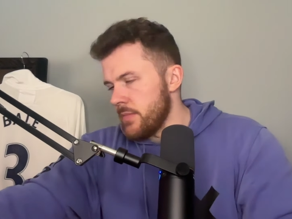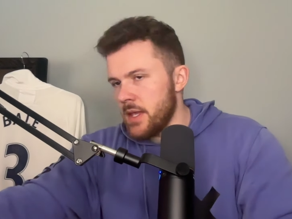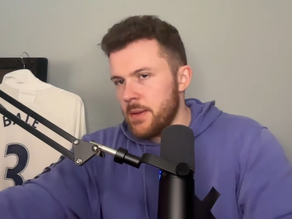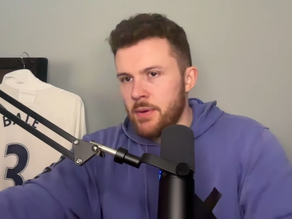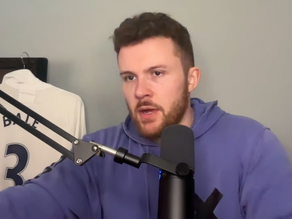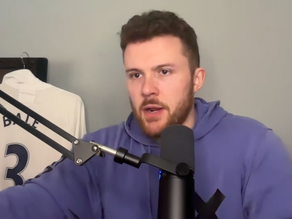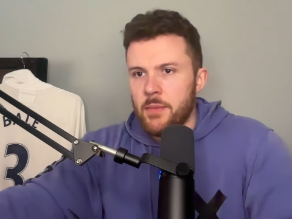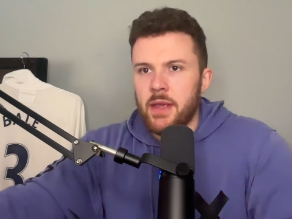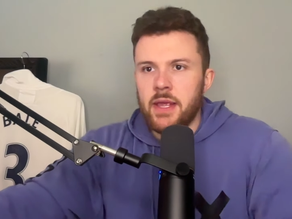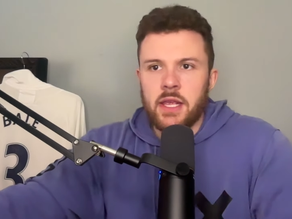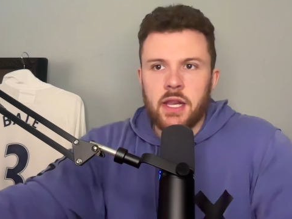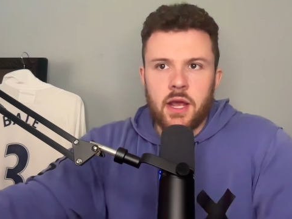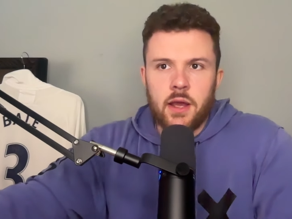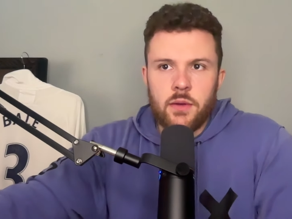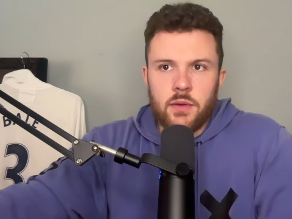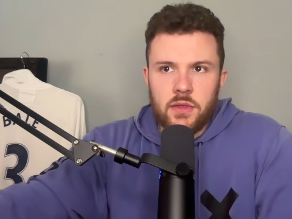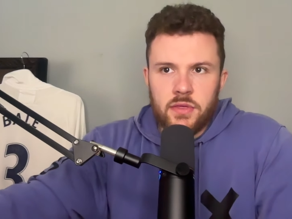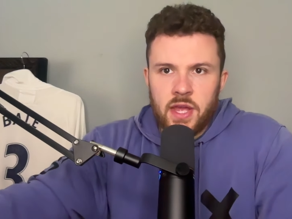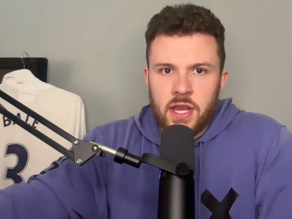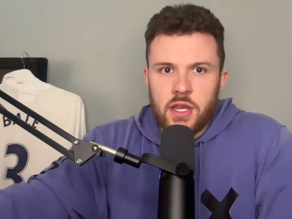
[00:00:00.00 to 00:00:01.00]
Pardon me. You
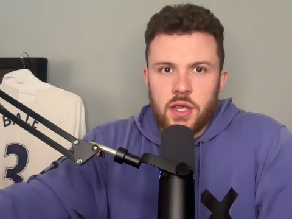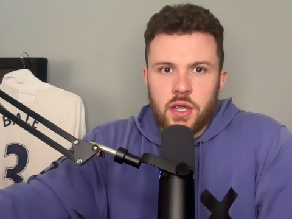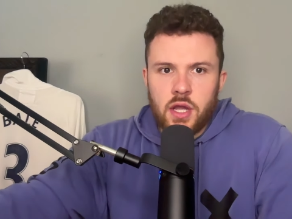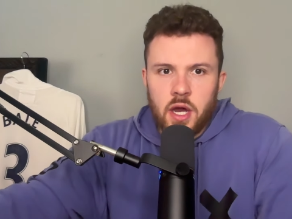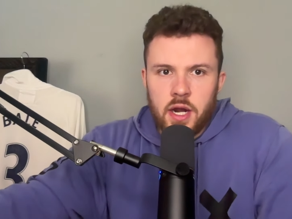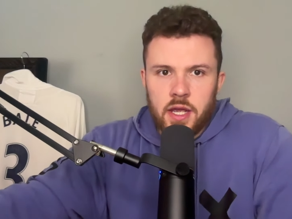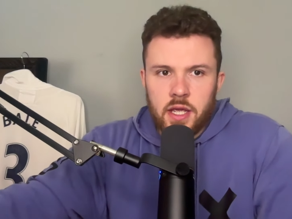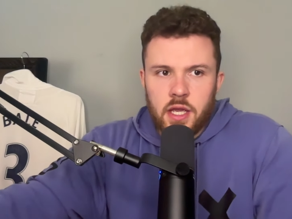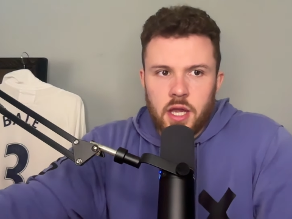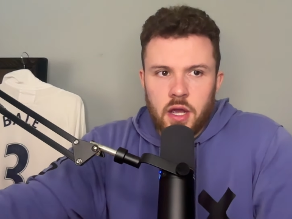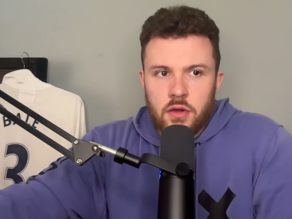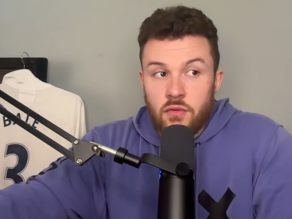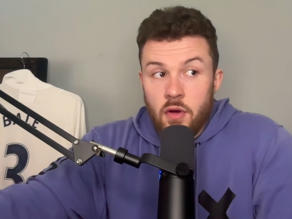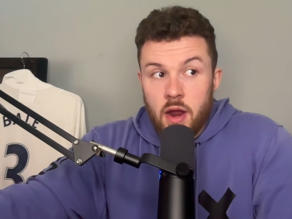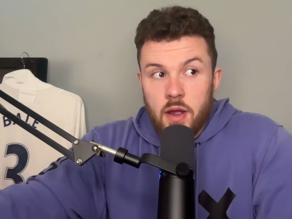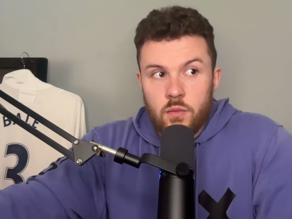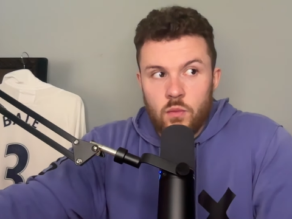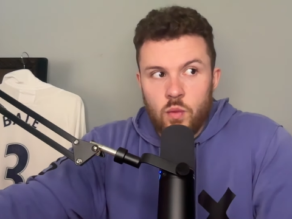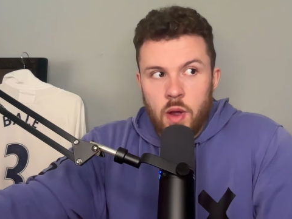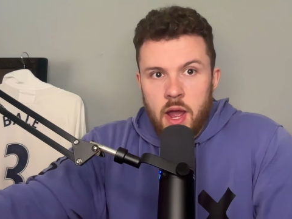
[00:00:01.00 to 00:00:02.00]
know, then you kind of go
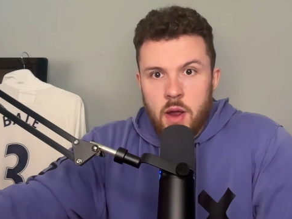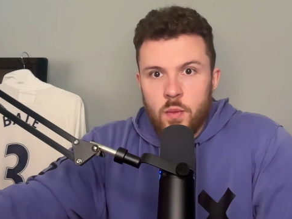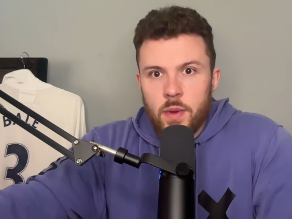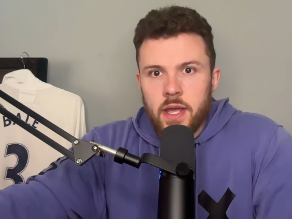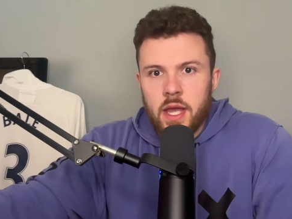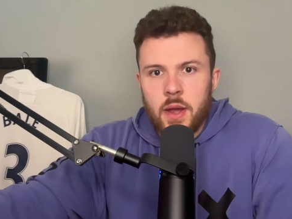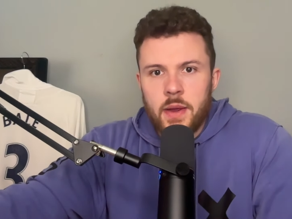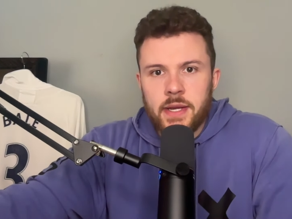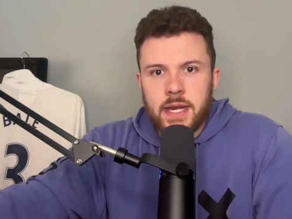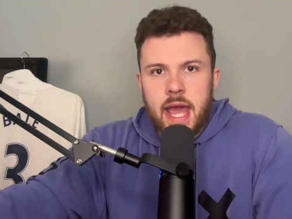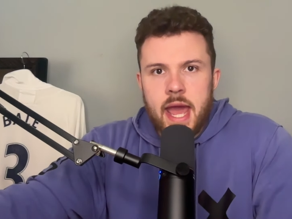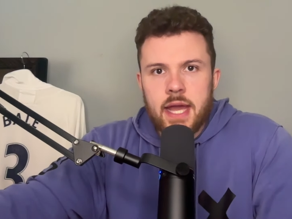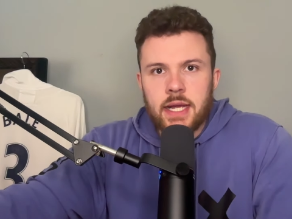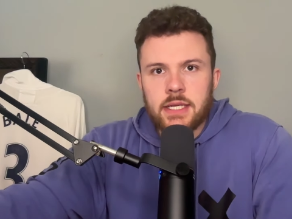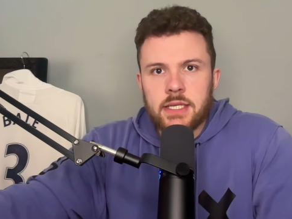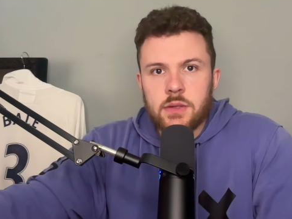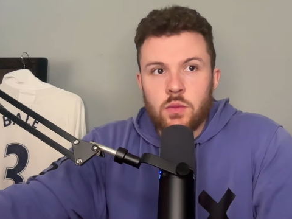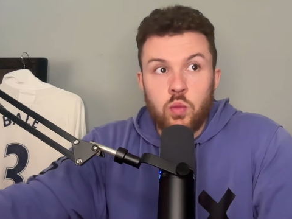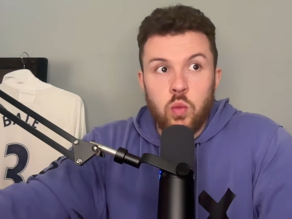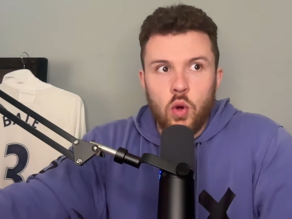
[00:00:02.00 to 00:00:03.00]
right. Where are we going
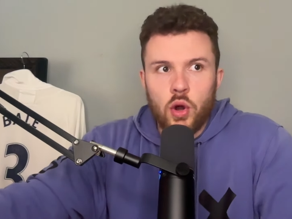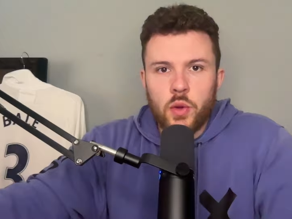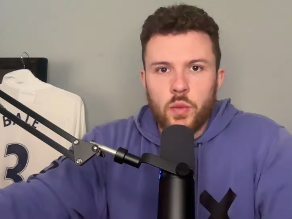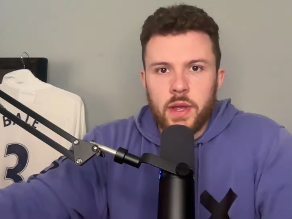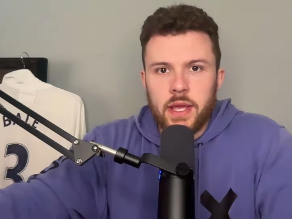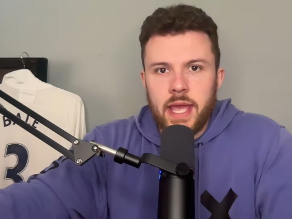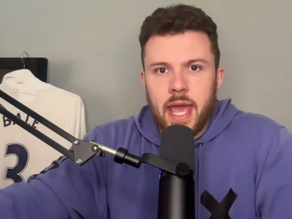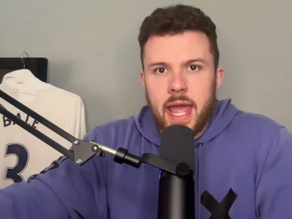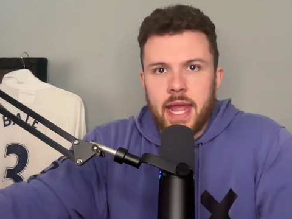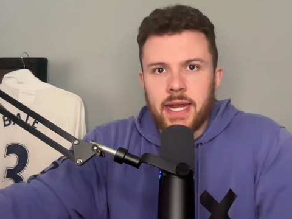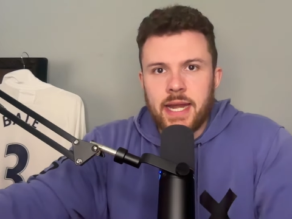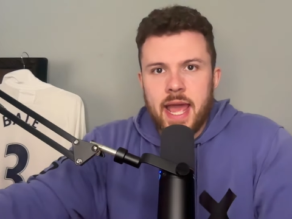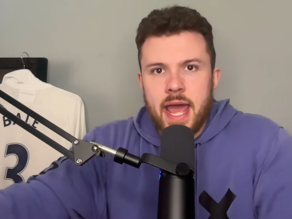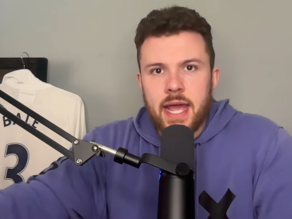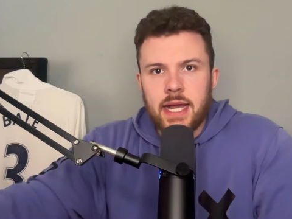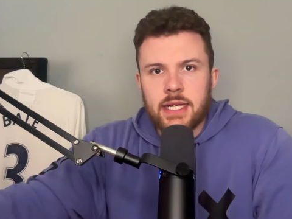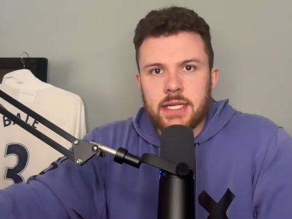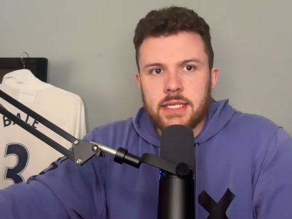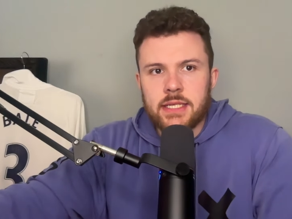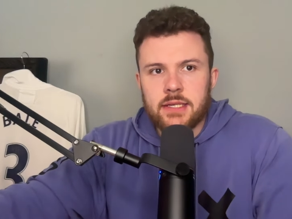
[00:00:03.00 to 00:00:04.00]
next? What are we getting
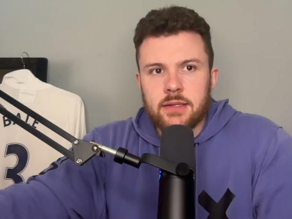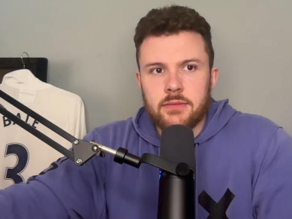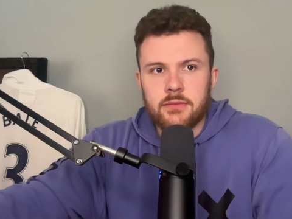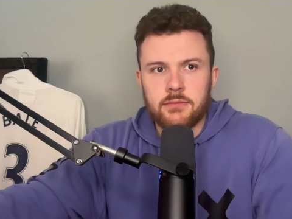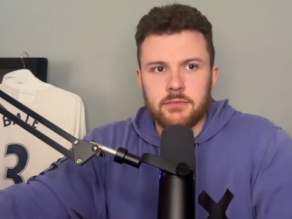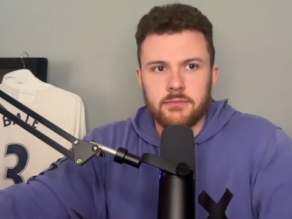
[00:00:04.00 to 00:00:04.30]
next?